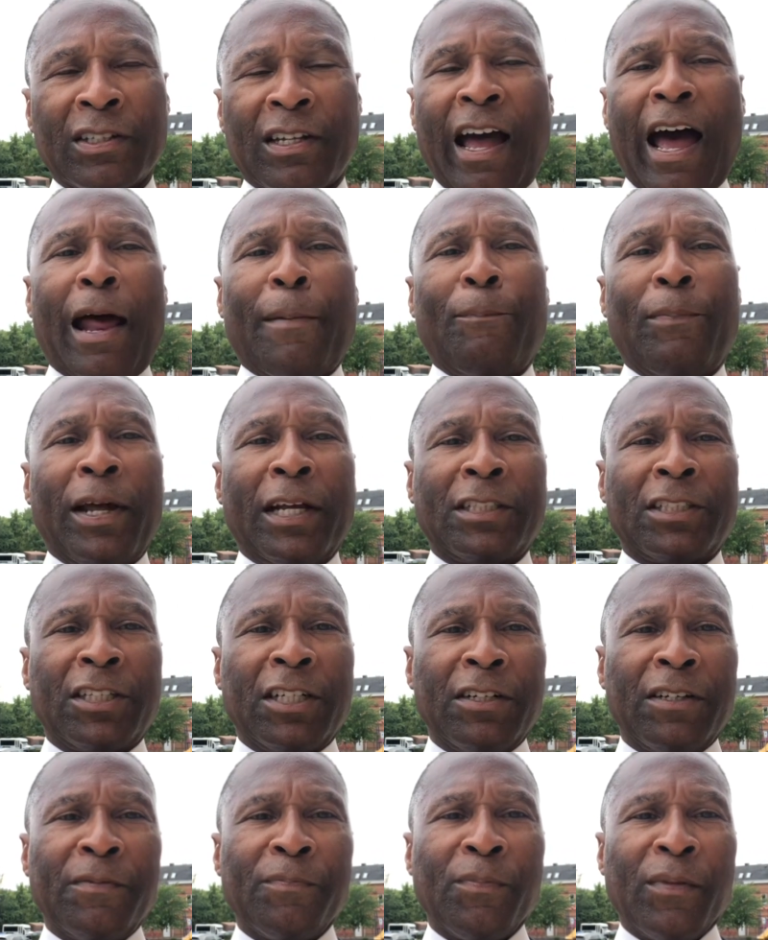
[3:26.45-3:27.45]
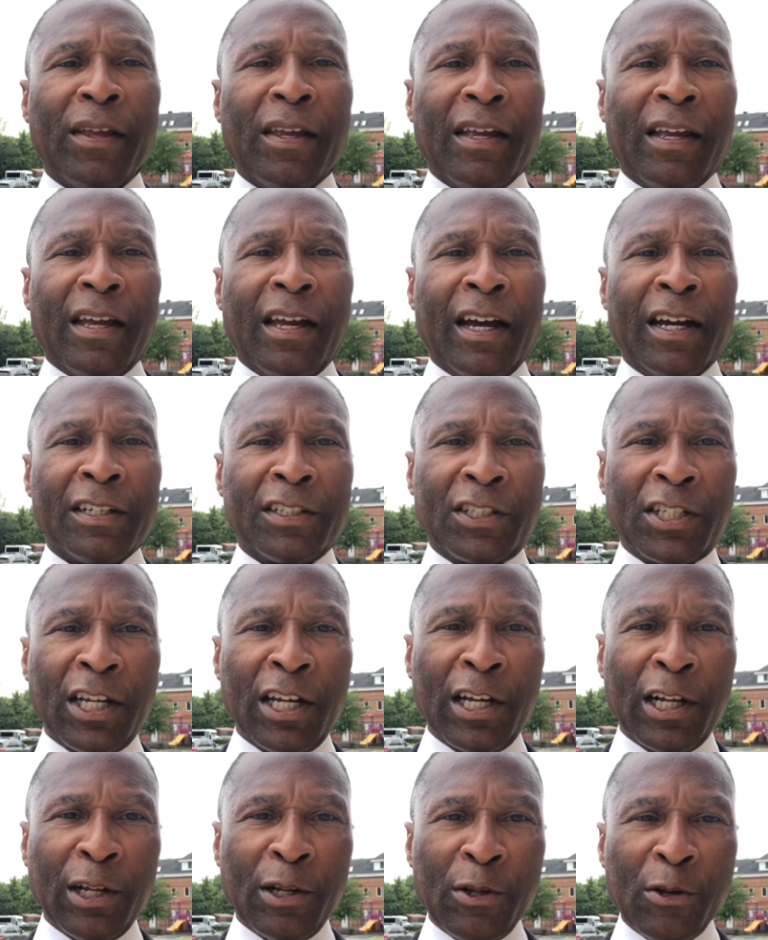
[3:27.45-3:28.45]
God bless you
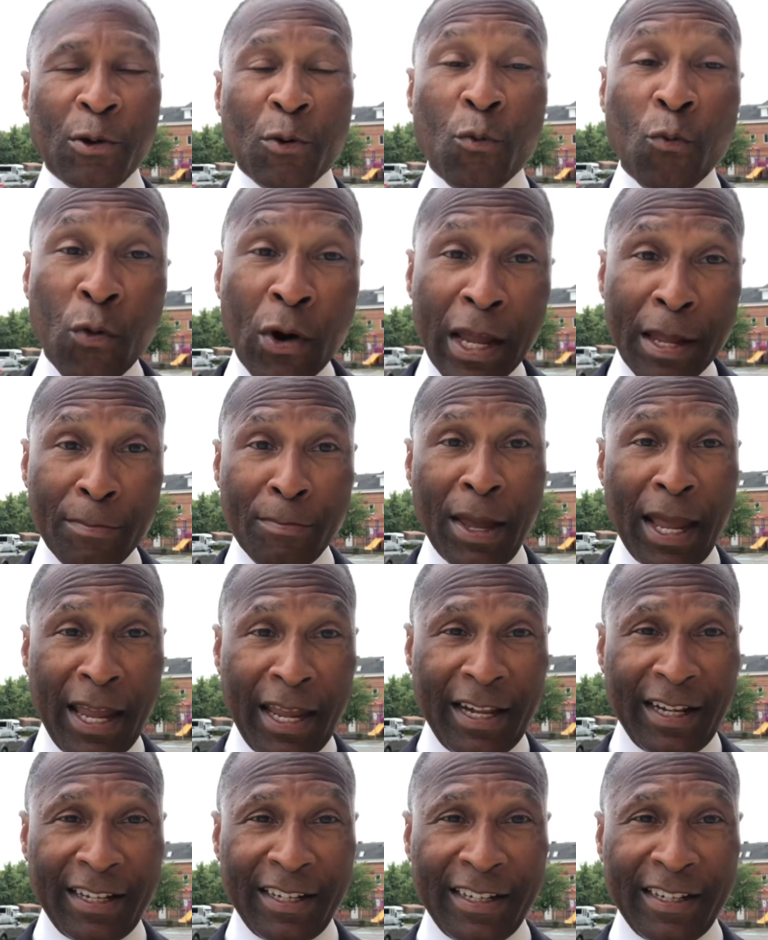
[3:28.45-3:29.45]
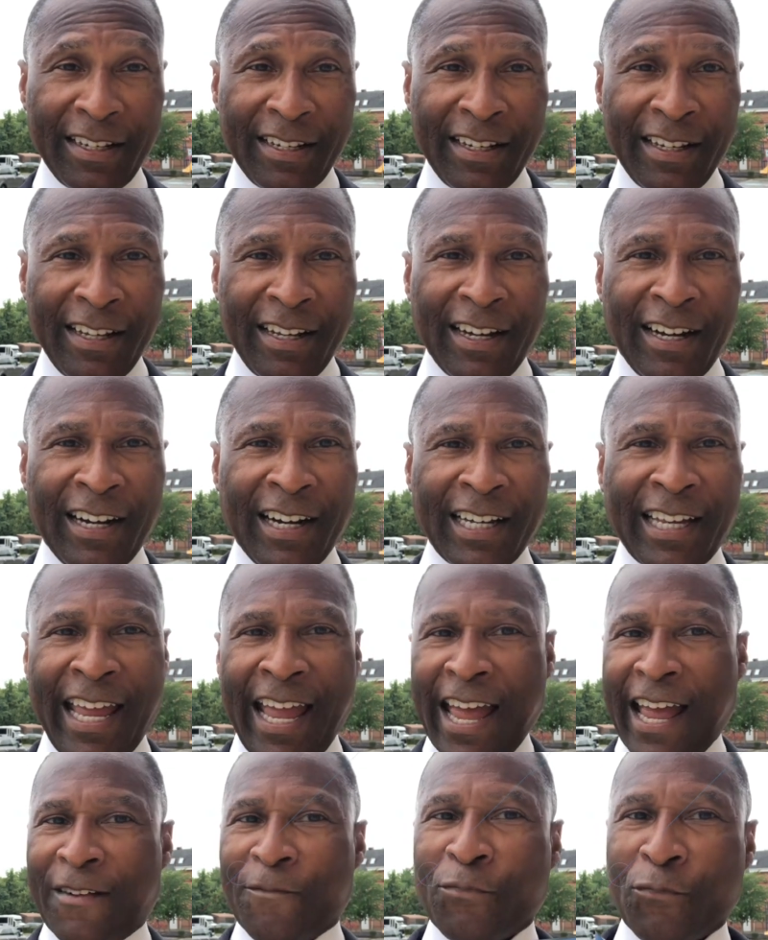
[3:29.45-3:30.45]
until we meet
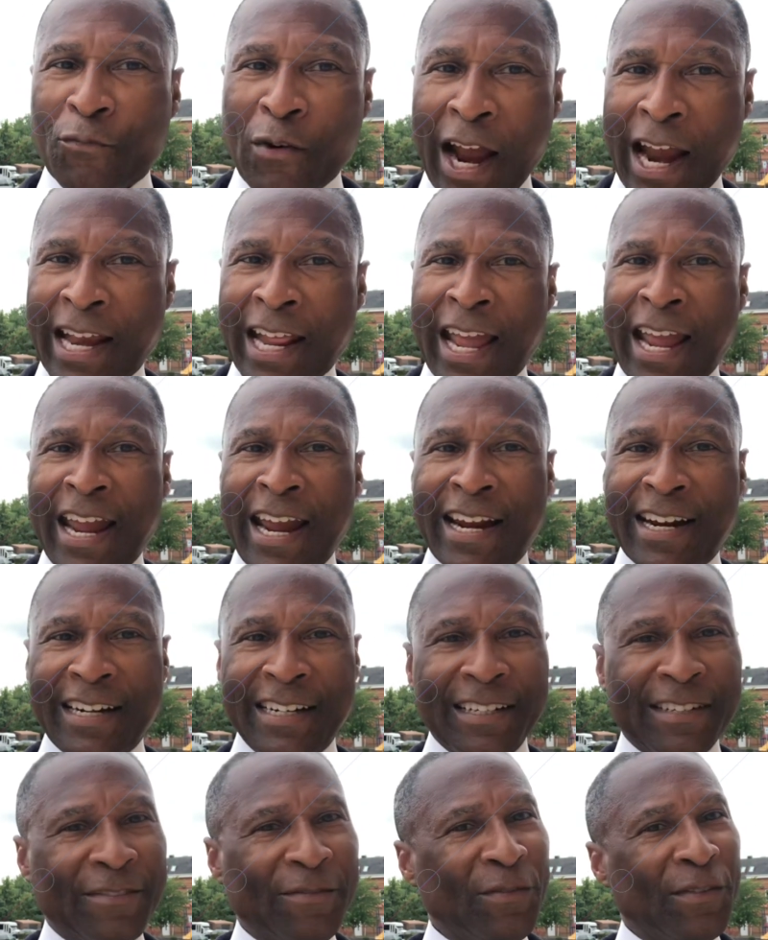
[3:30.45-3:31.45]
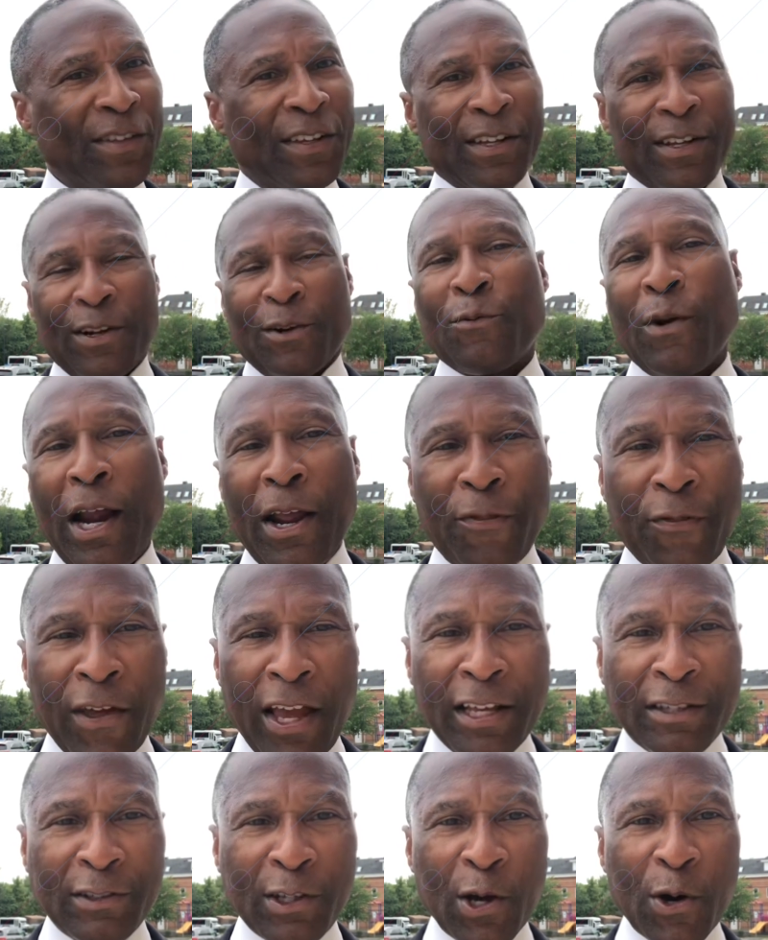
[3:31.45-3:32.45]
again right here. Great
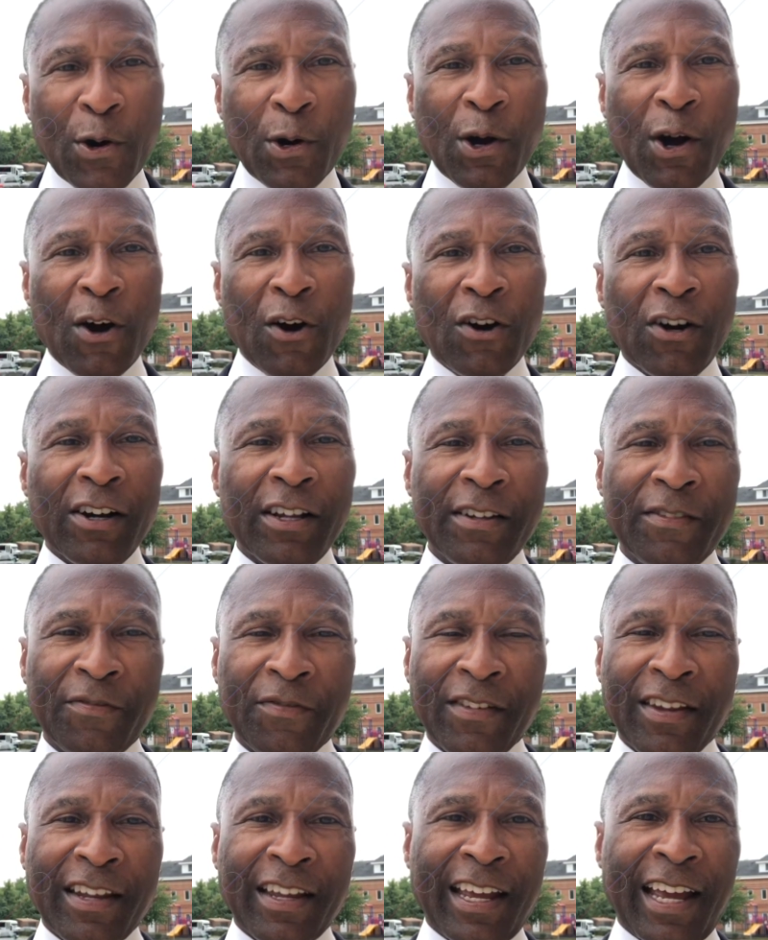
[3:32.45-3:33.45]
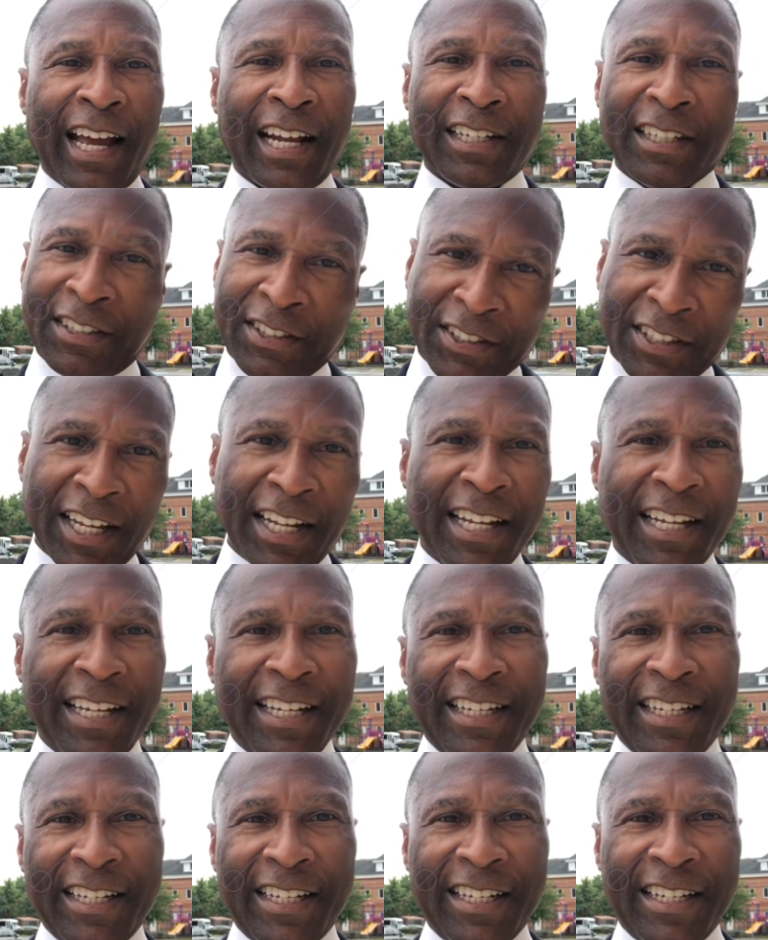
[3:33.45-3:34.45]
things going on at the City
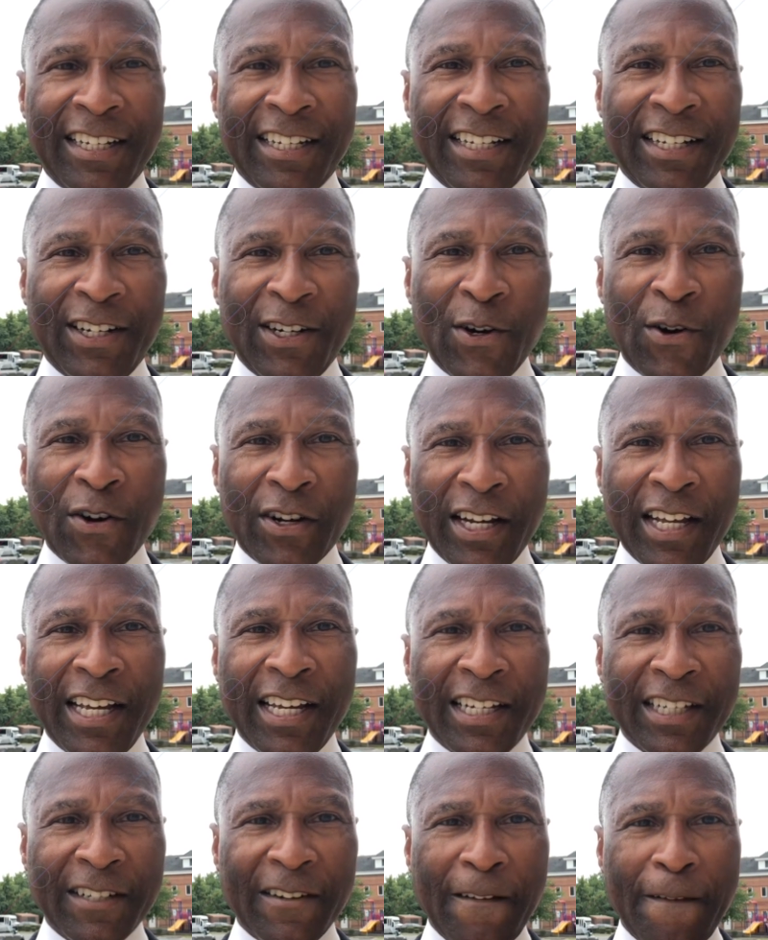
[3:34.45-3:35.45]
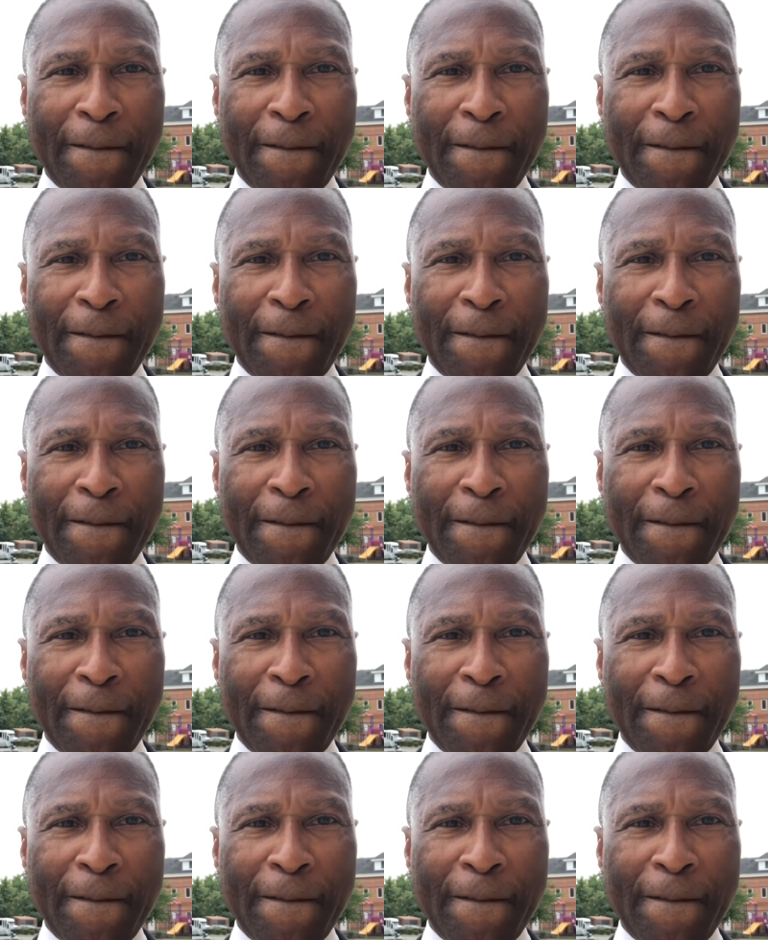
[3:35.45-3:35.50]
on the Hill.